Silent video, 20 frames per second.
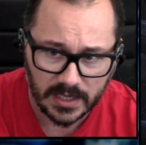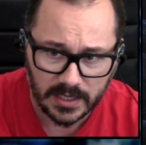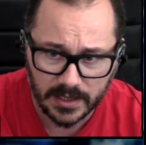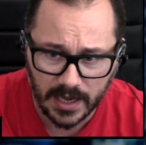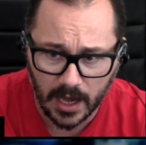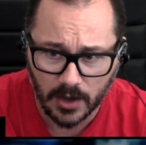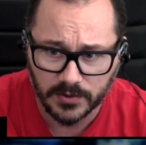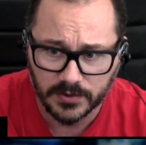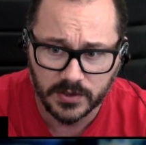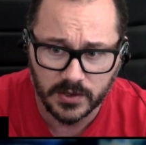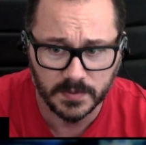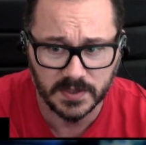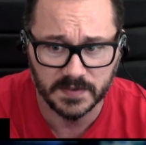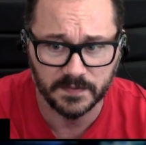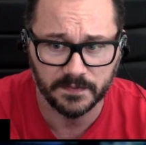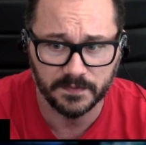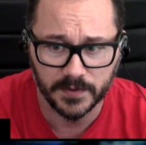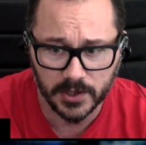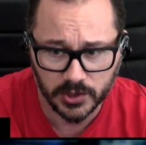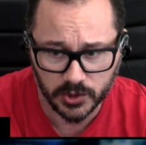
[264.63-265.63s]
Now, in terms
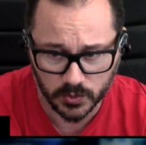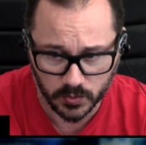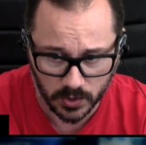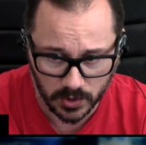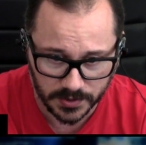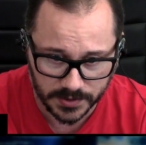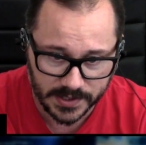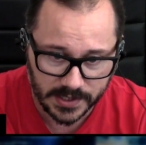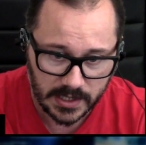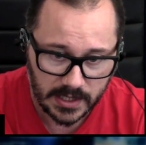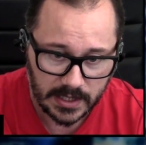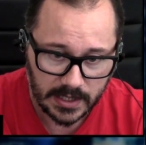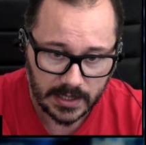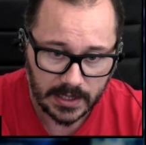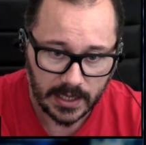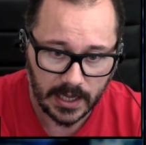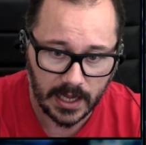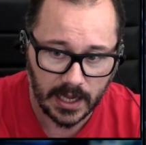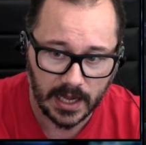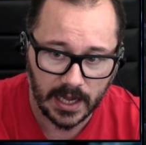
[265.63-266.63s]
of visuals,
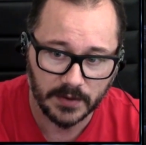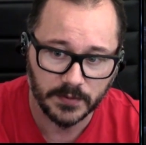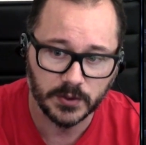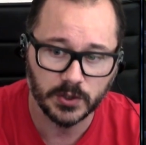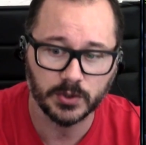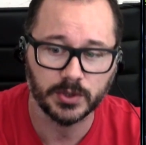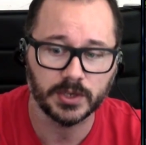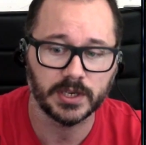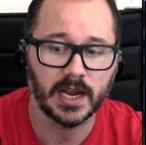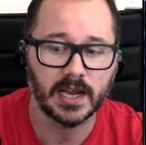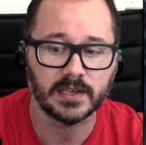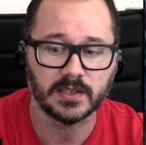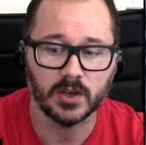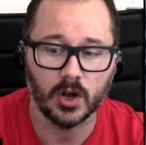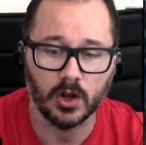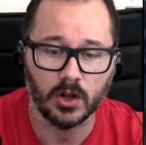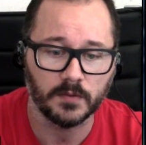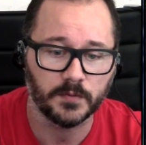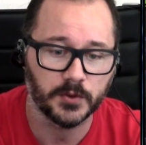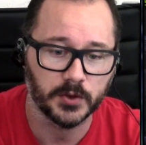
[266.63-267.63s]
I've showed you guys
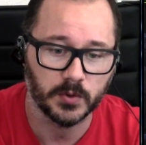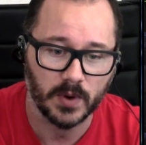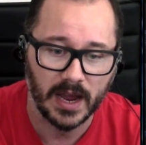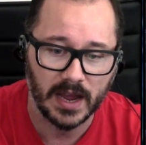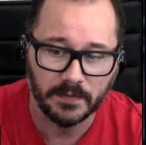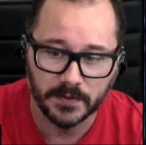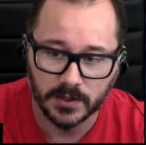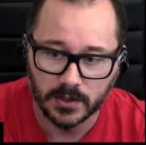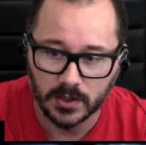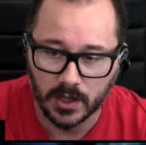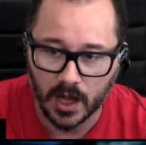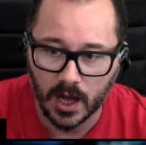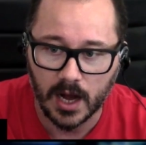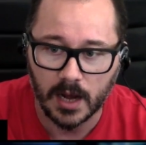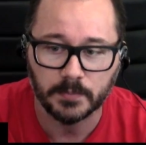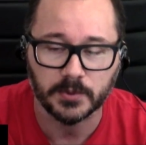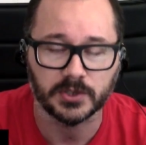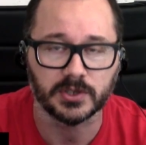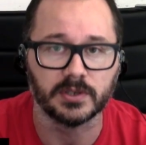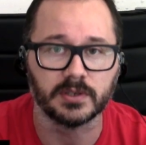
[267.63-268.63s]
all of the graphical
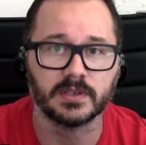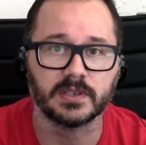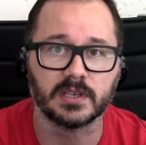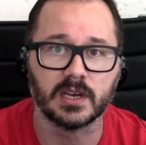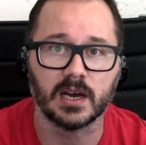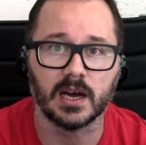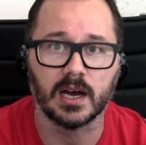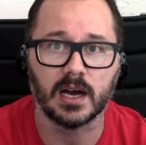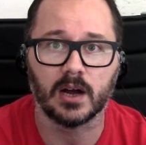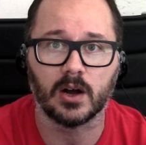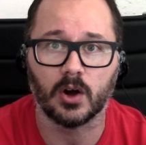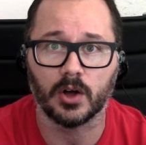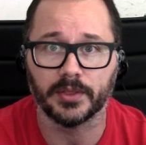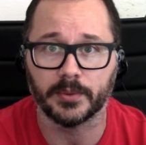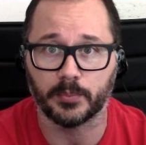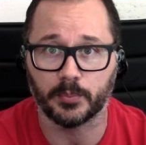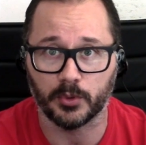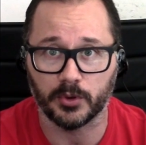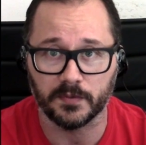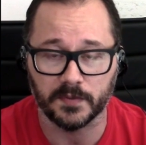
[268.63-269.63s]
options on
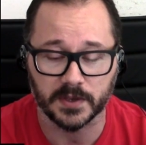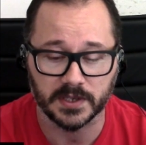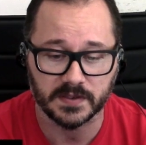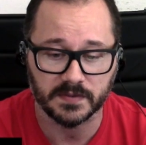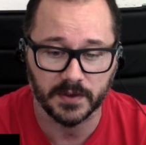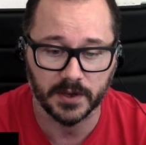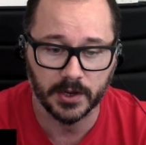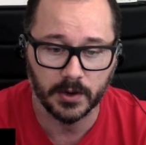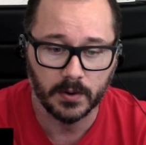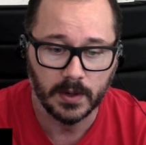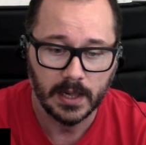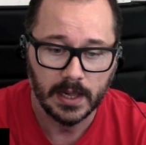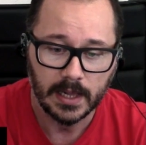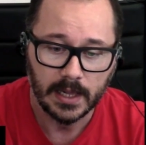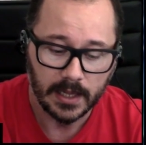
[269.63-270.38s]
the previous video.